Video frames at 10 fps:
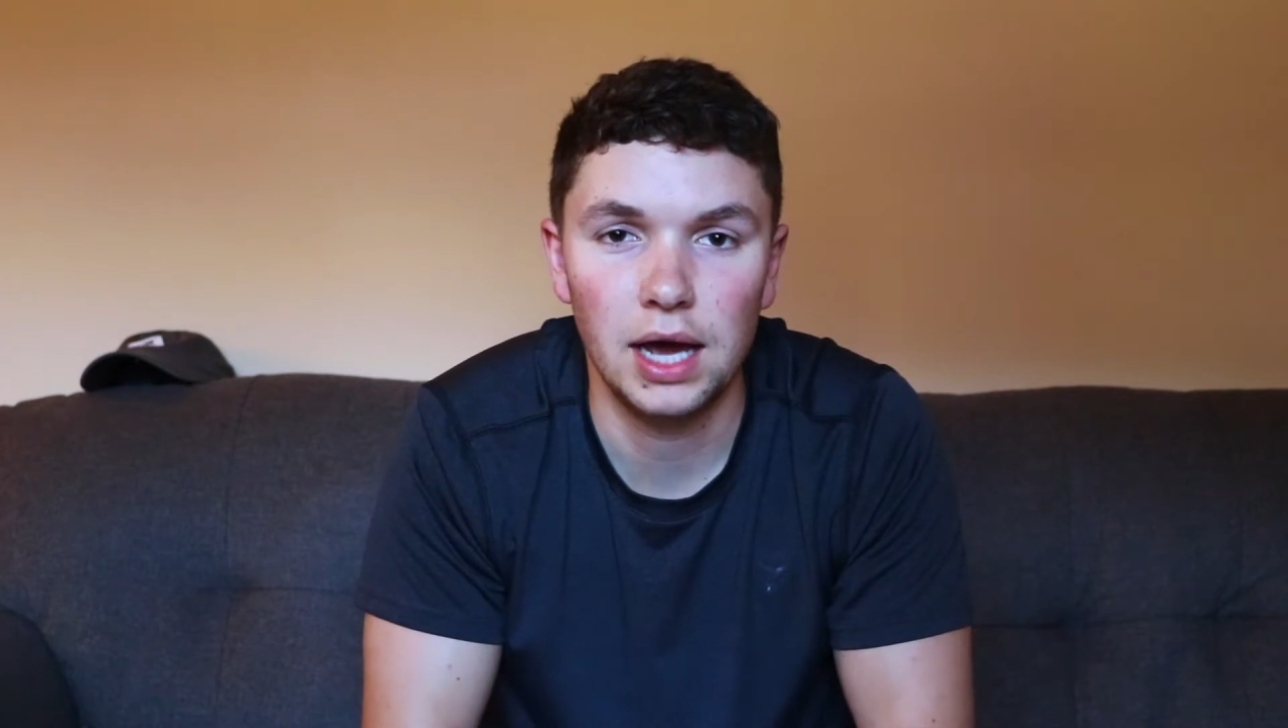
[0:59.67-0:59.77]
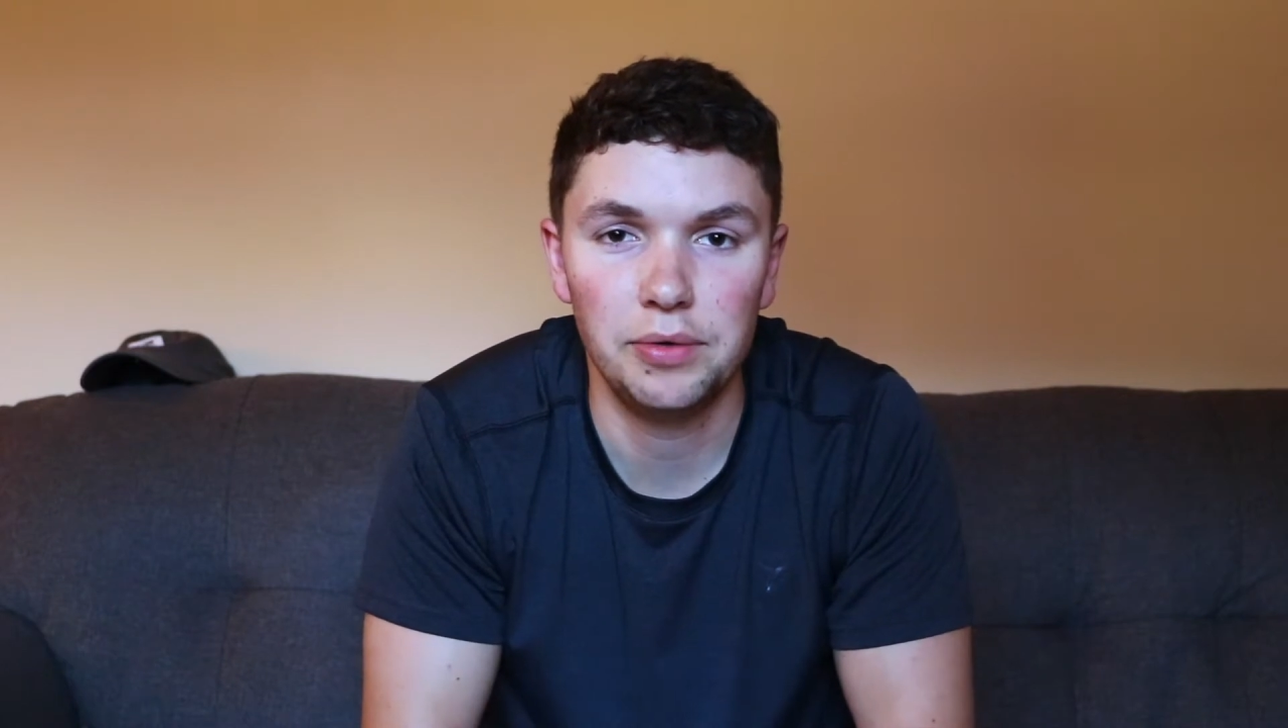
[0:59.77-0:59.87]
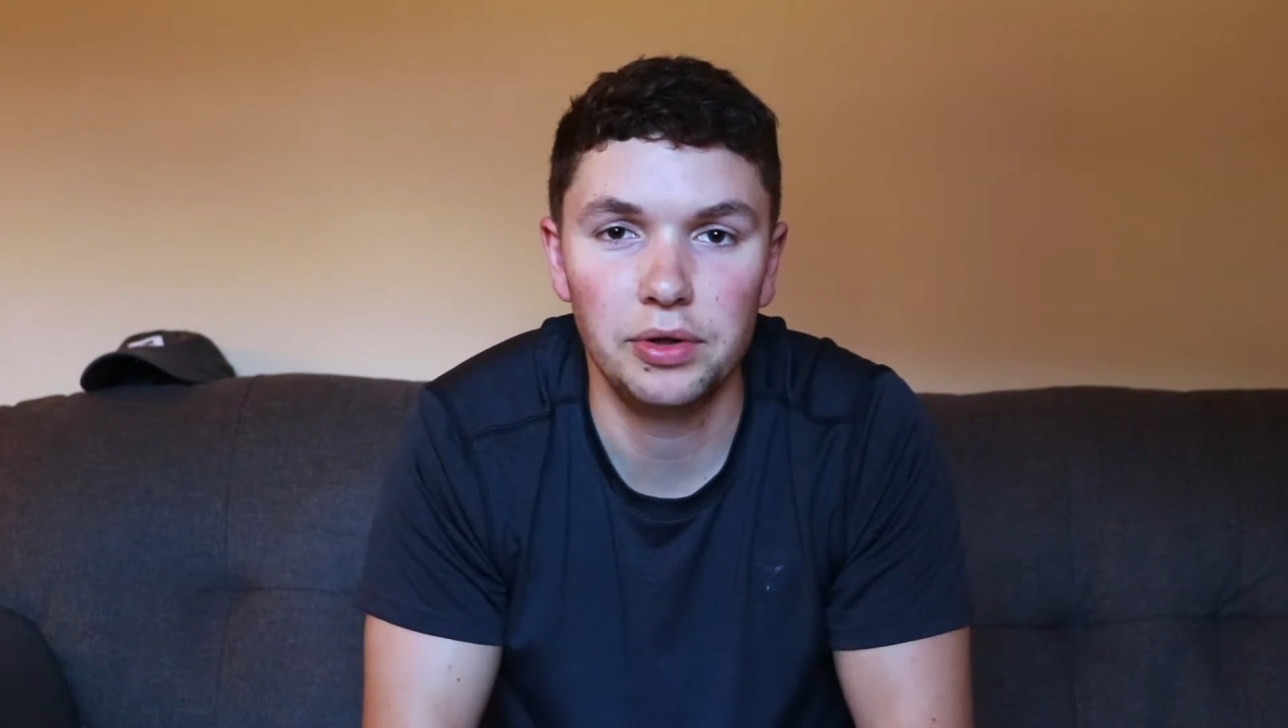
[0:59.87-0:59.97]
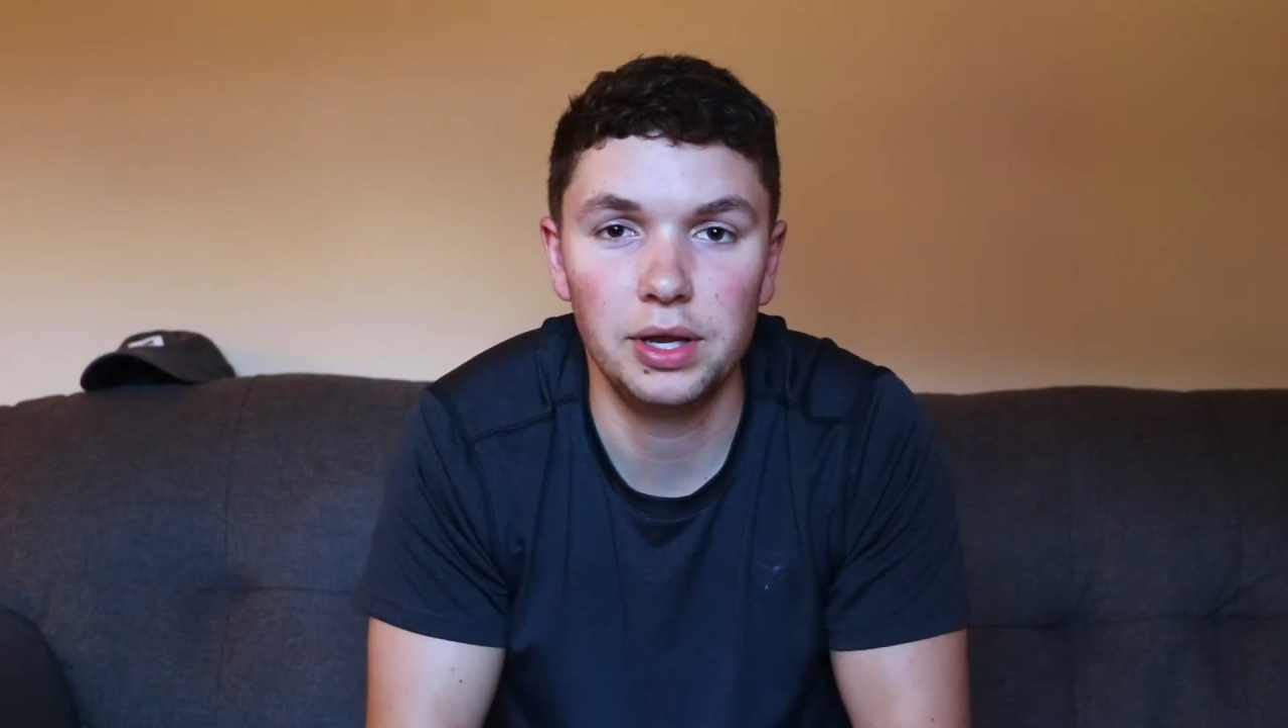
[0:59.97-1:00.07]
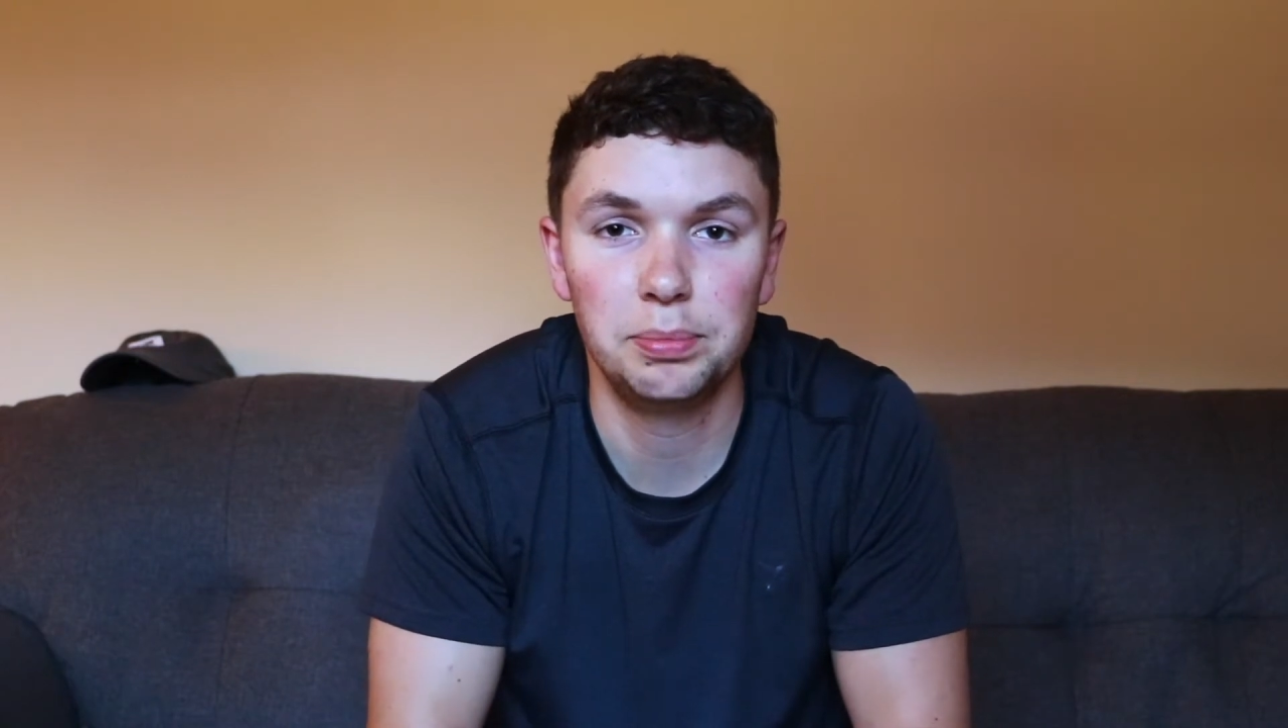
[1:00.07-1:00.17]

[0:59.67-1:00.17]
I'd really